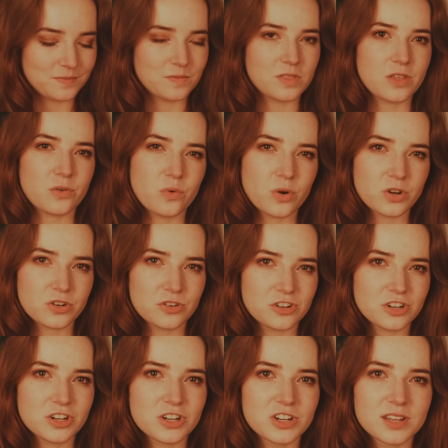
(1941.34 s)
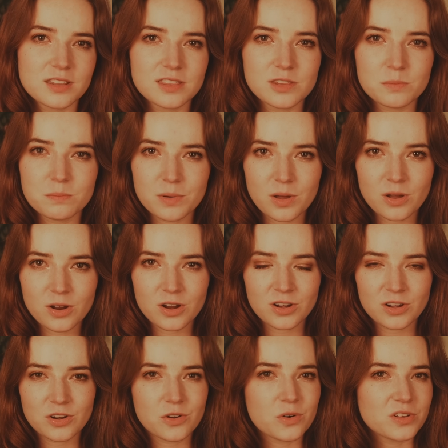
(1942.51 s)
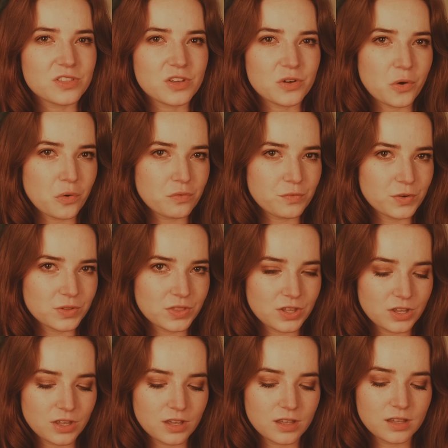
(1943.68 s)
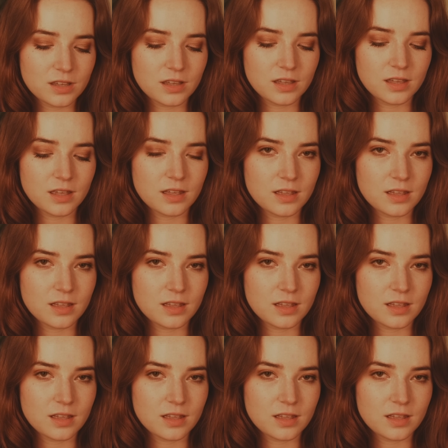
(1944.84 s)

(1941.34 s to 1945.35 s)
The orchard, the barn, or the overlook.